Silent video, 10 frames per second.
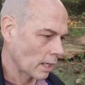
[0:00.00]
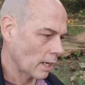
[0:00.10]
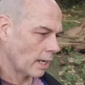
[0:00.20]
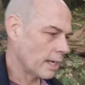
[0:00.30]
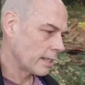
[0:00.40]

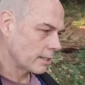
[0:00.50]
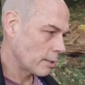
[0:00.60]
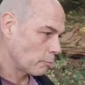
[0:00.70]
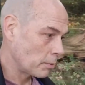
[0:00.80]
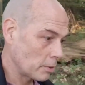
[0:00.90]
And
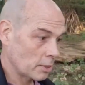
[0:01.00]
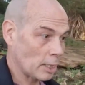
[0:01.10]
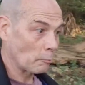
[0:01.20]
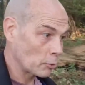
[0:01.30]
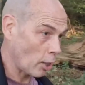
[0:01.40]

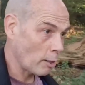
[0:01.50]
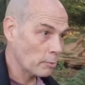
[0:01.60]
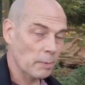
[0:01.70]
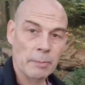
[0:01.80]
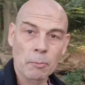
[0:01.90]
sometimes
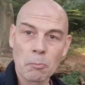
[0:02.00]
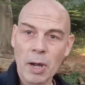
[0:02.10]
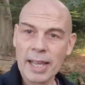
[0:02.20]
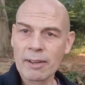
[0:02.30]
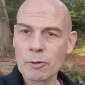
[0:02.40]
people
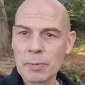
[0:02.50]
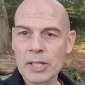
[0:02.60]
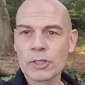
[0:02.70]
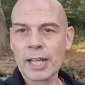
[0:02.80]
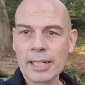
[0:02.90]
might have a
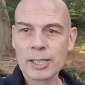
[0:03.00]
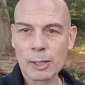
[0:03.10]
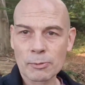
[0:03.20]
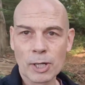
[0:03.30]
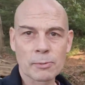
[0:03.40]
pitch deck,
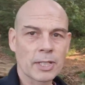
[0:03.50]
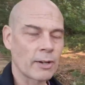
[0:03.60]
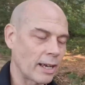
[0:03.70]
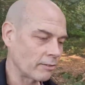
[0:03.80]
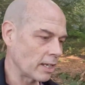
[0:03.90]
sometimes they'll
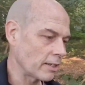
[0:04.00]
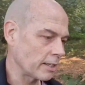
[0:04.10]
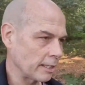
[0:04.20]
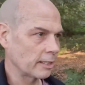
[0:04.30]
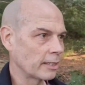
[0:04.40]
have
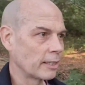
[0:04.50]
nothing.